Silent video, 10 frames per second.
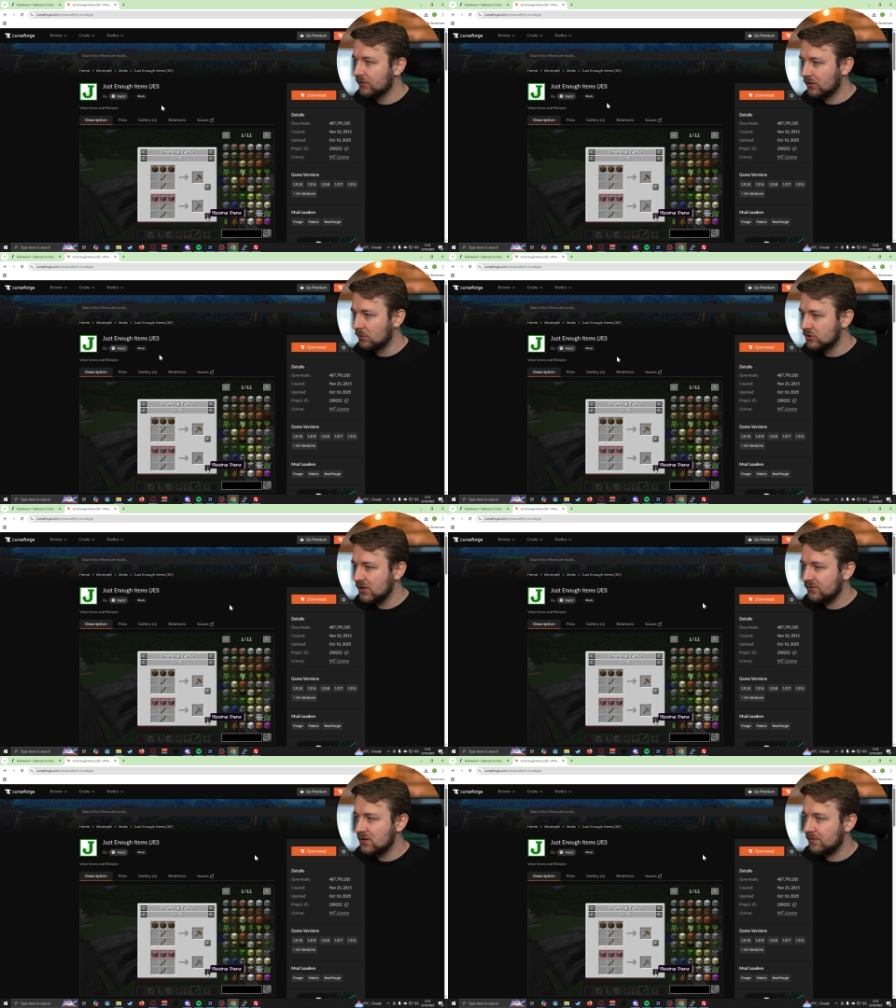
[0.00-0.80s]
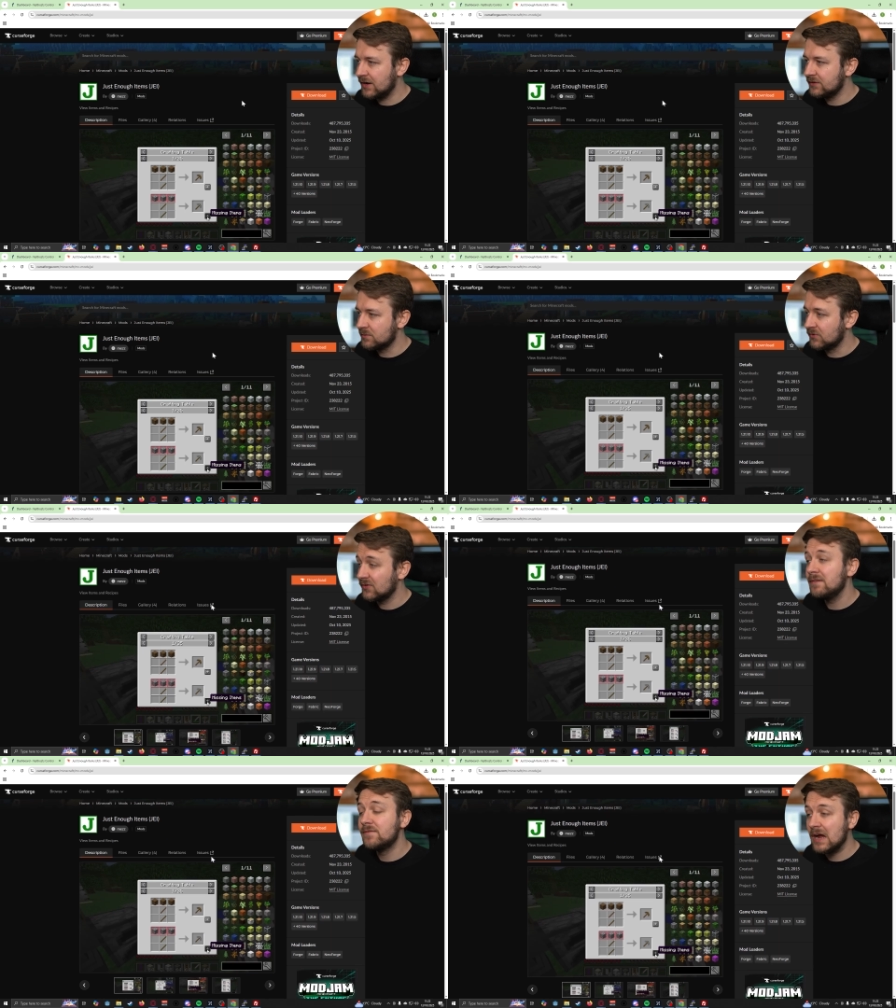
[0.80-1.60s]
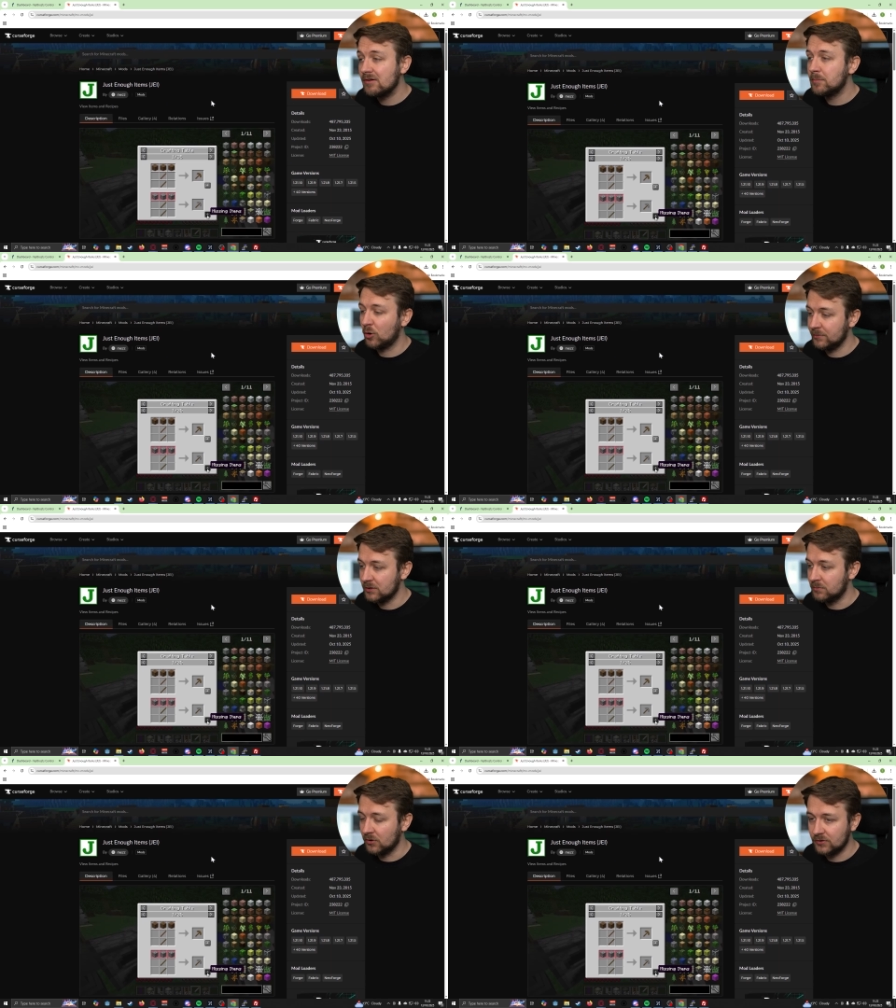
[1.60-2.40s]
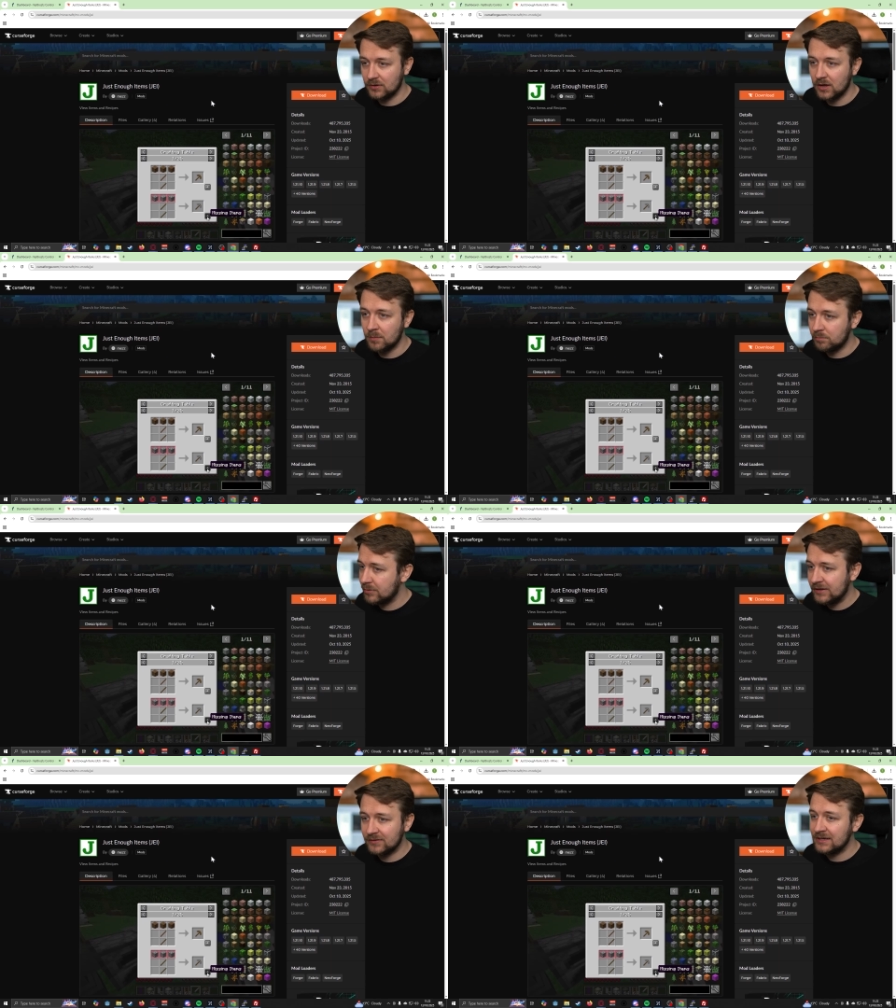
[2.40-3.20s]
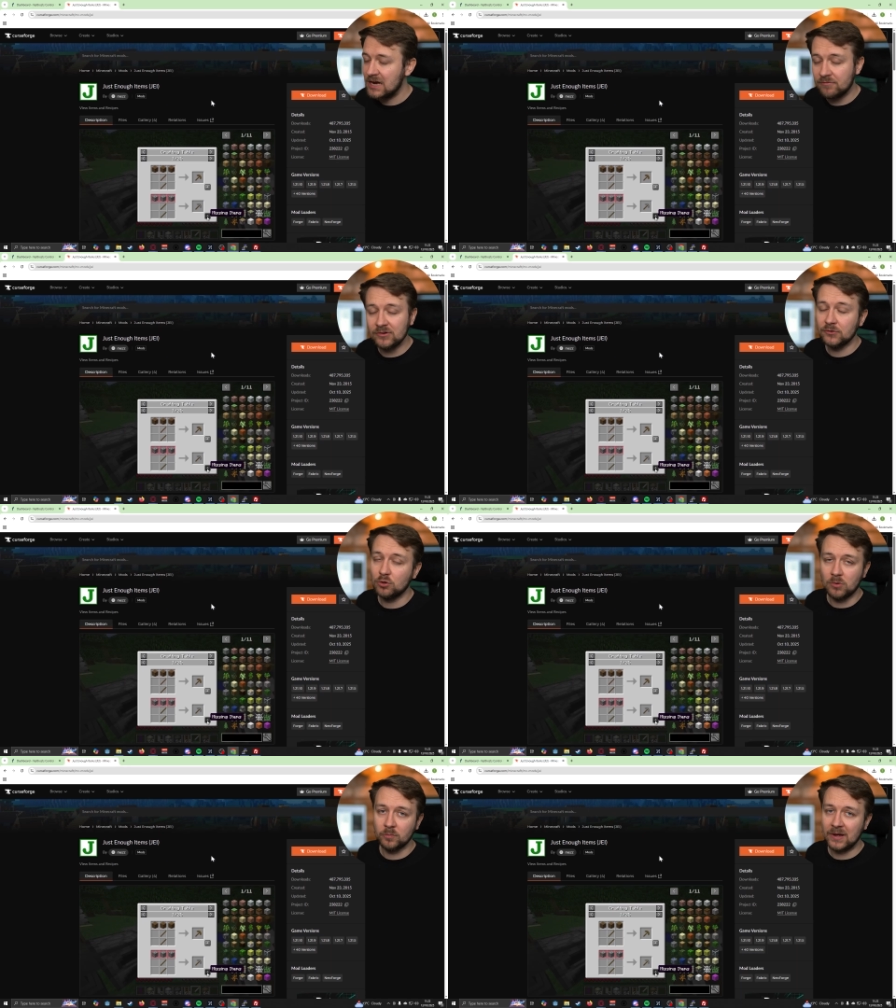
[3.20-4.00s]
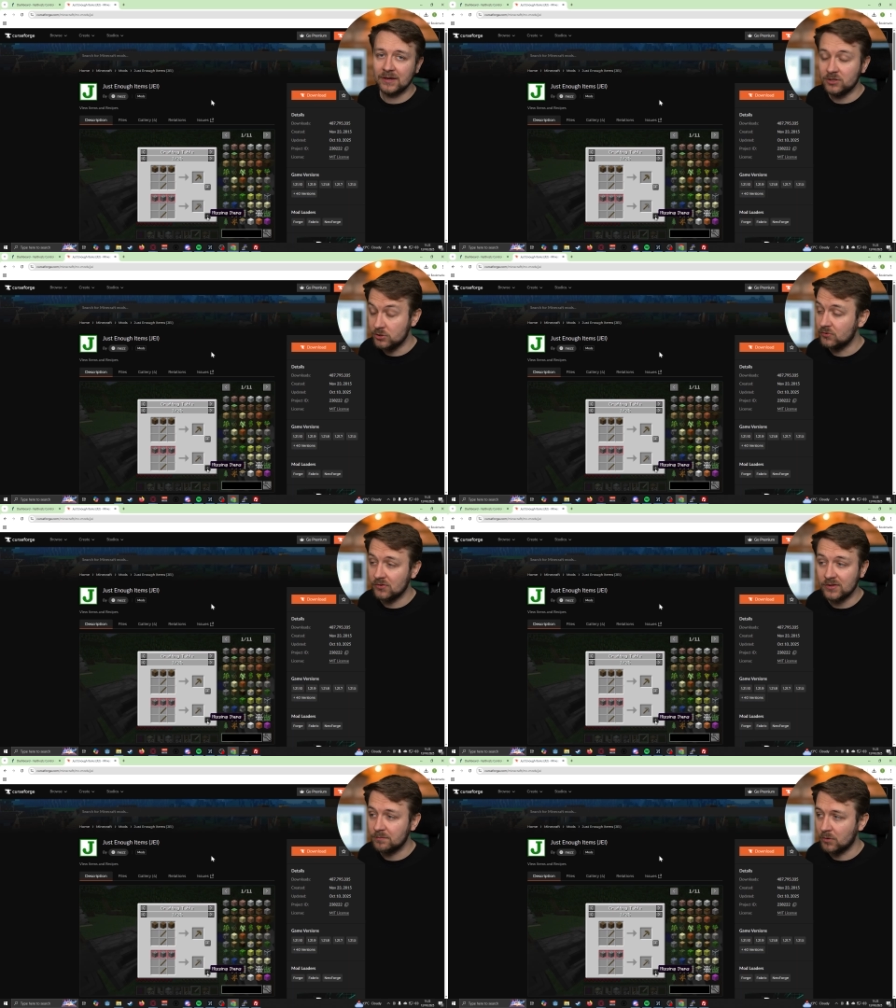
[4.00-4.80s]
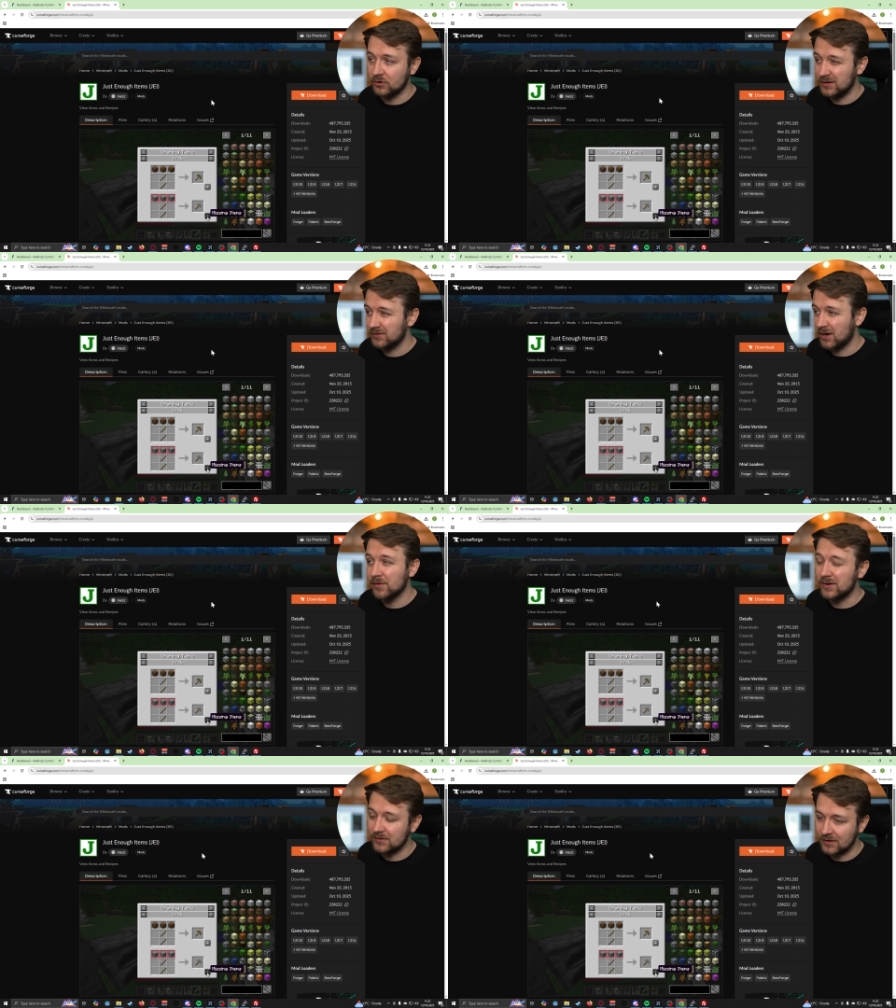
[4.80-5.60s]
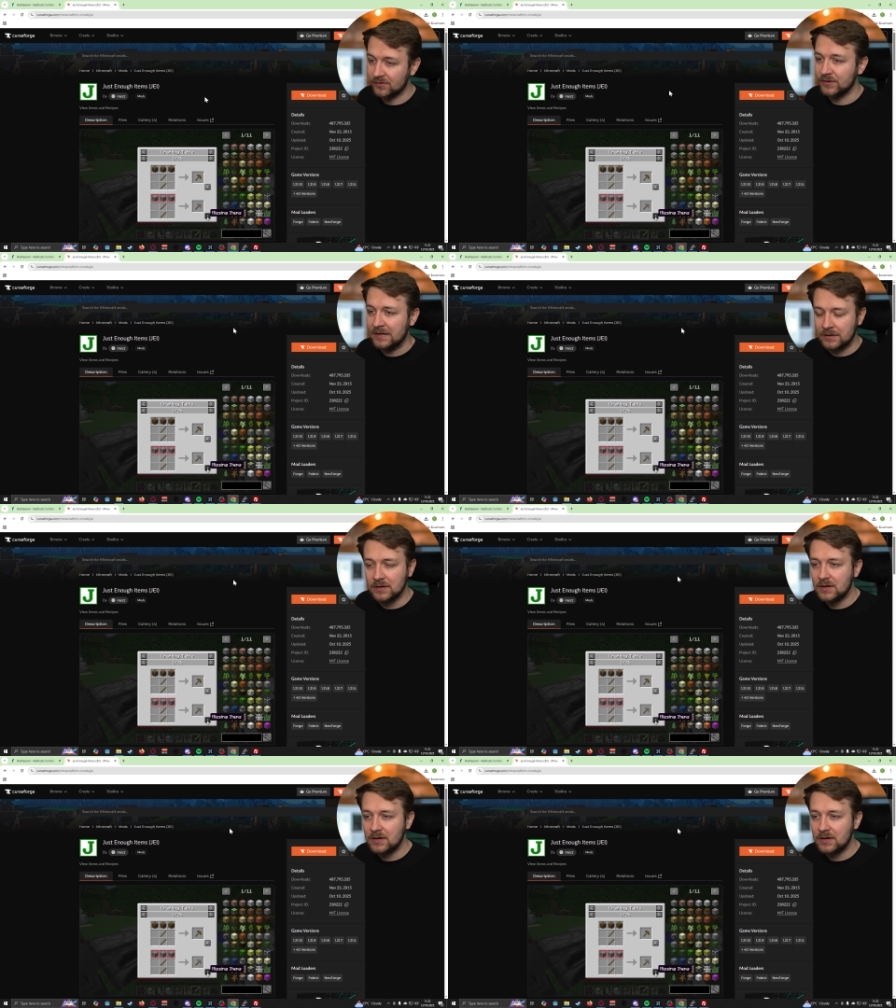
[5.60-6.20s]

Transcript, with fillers: So Just Enough Items is a very popular mod. Uh, basically, every single mod pack uses this mod, and it's kind of a necessity.